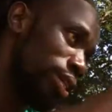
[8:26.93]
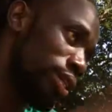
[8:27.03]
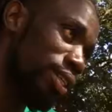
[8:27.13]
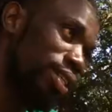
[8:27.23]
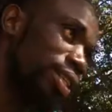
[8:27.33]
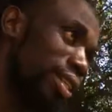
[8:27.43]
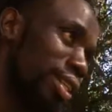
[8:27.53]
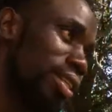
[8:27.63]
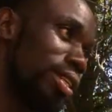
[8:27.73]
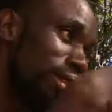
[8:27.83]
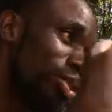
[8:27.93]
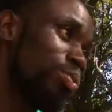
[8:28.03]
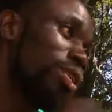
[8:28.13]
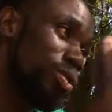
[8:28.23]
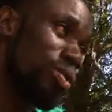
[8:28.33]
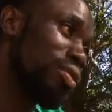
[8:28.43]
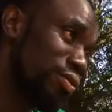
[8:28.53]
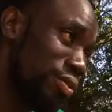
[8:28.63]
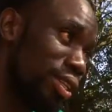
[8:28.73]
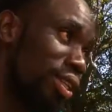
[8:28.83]
And then they spend one
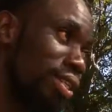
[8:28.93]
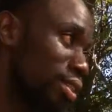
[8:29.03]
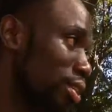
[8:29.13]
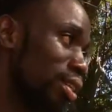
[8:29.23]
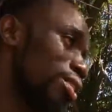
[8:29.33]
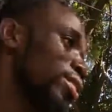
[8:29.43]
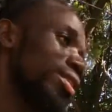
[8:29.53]
free night, and then